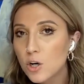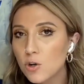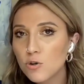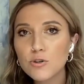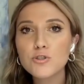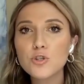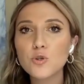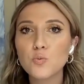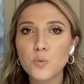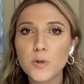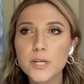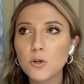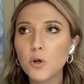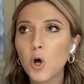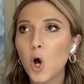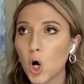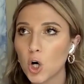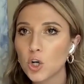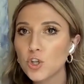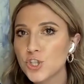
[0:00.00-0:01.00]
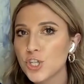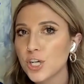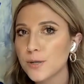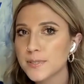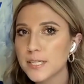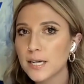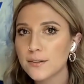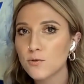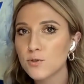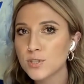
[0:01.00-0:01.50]
Now, those are real
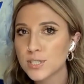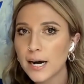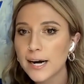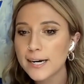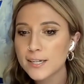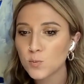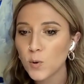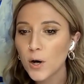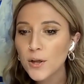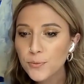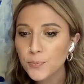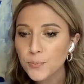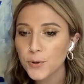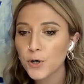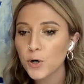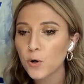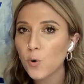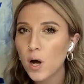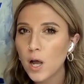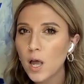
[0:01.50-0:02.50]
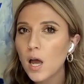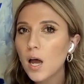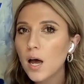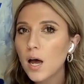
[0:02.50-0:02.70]
hardships that those guys went through.